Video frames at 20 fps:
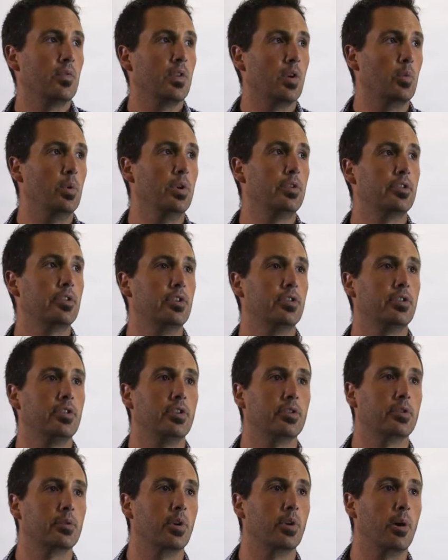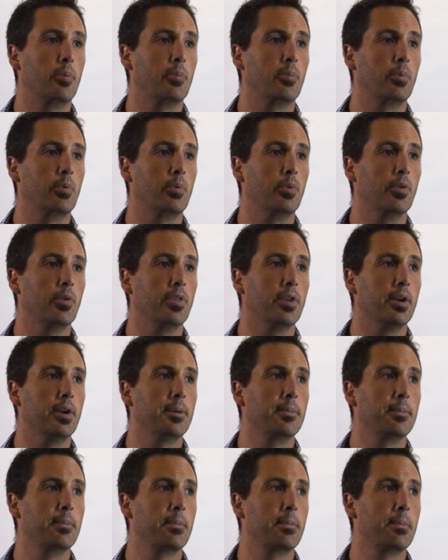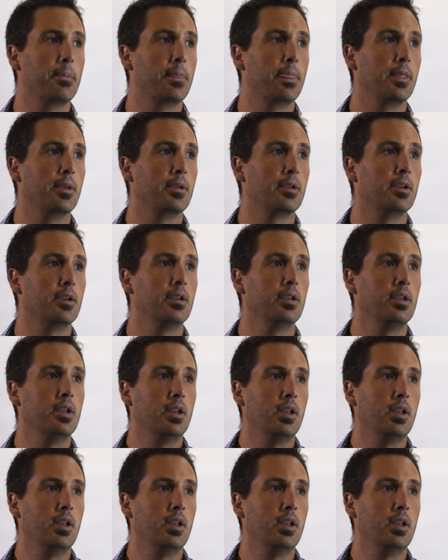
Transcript: risk is quite broad there, okay?